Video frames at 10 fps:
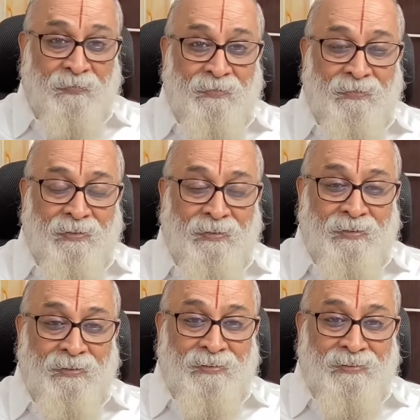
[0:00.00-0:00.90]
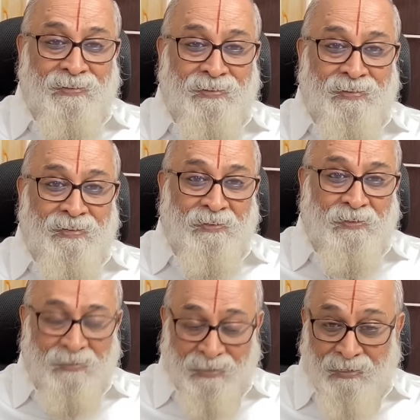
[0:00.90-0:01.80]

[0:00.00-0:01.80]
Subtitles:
(silence)